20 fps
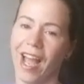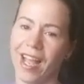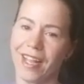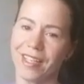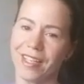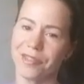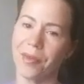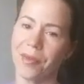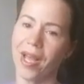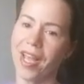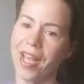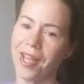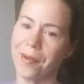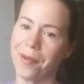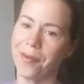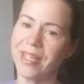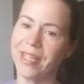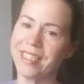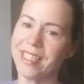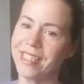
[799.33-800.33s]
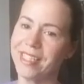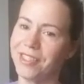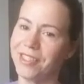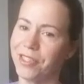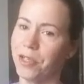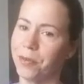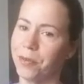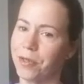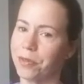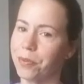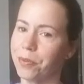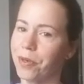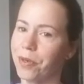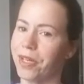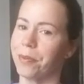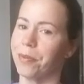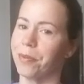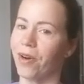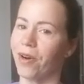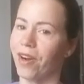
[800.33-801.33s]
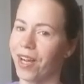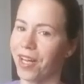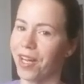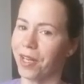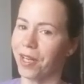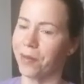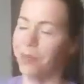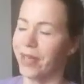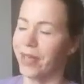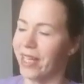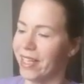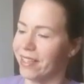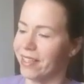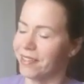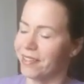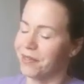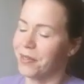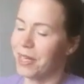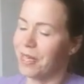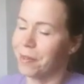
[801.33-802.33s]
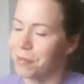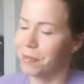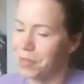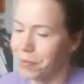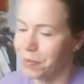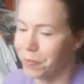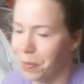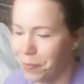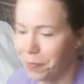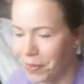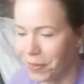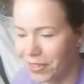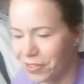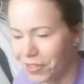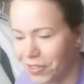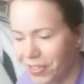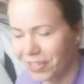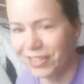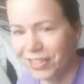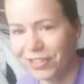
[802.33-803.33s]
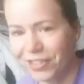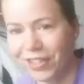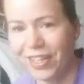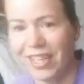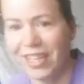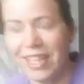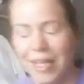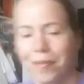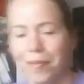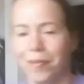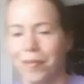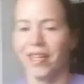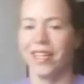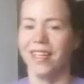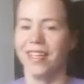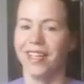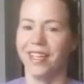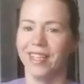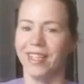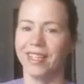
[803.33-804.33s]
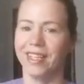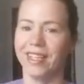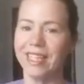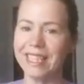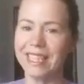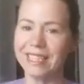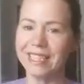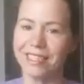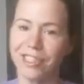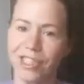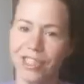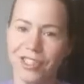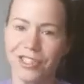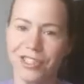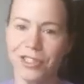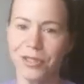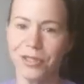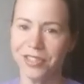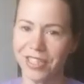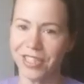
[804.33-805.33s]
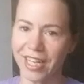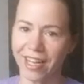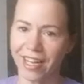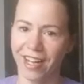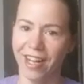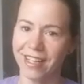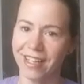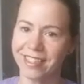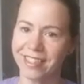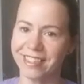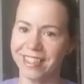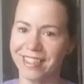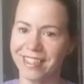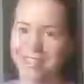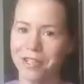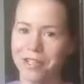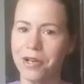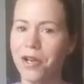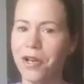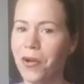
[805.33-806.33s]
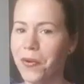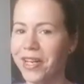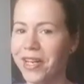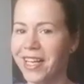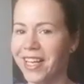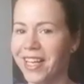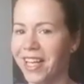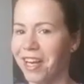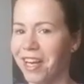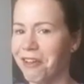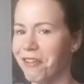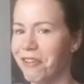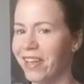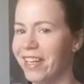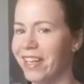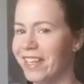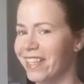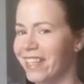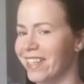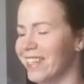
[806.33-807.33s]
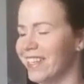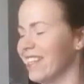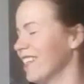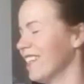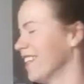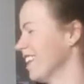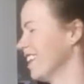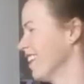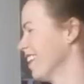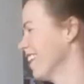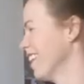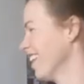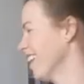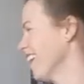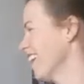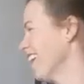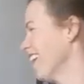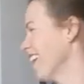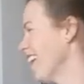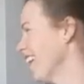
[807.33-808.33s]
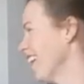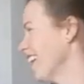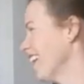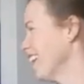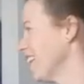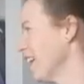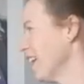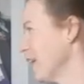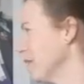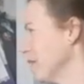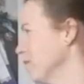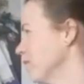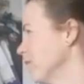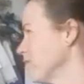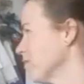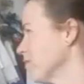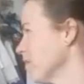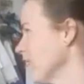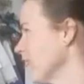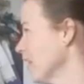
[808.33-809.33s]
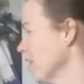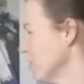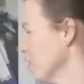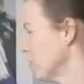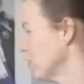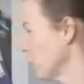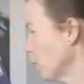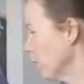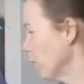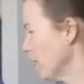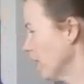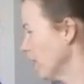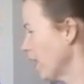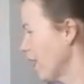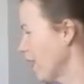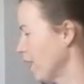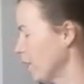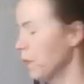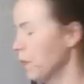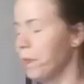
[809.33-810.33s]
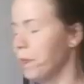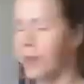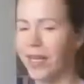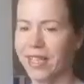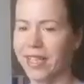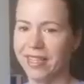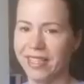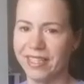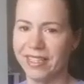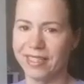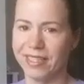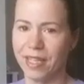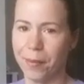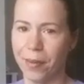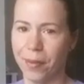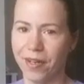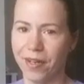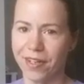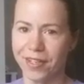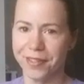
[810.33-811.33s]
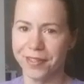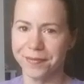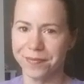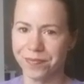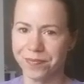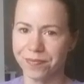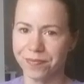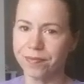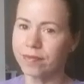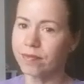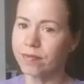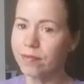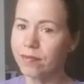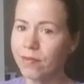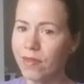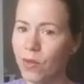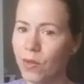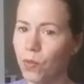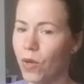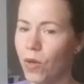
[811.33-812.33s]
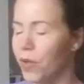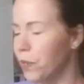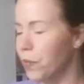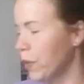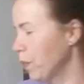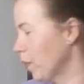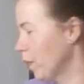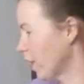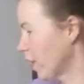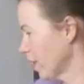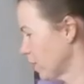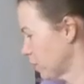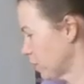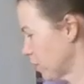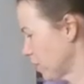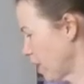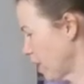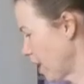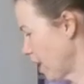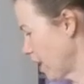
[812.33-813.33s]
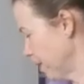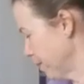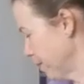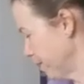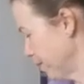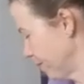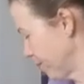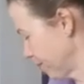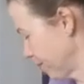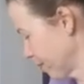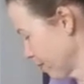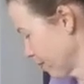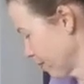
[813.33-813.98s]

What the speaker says: because my sense of humor is pretty broad, but when it comes to people at church, to try to keep it, let's just do Jane Austen so no one can get offended. And so we'll pick these apart while we watch the